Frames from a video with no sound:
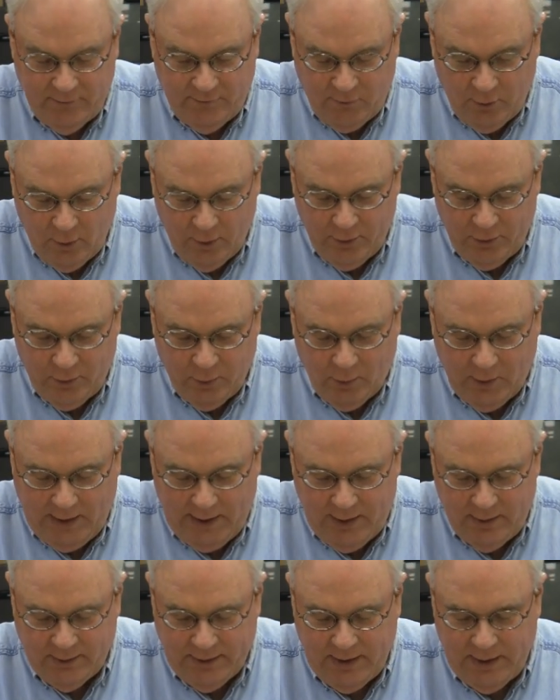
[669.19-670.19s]
fourth
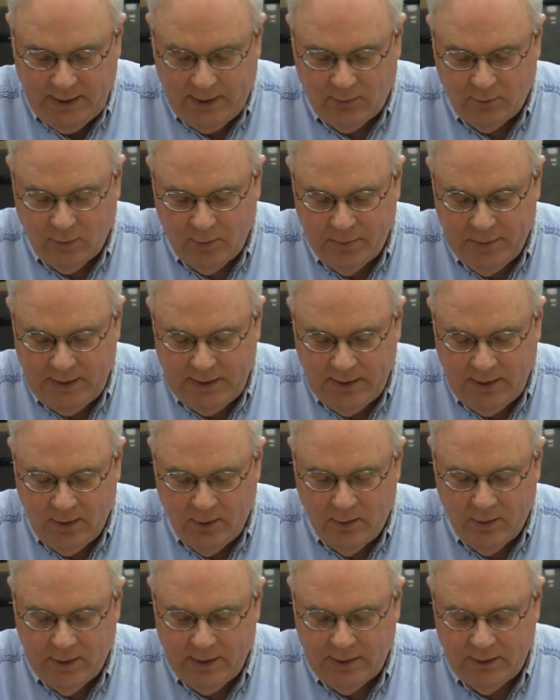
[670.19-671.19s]
Wildcat will be
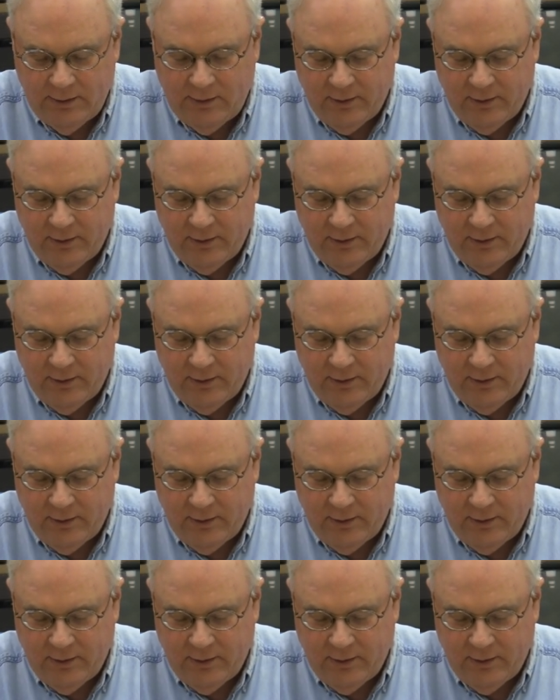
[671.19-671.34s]
going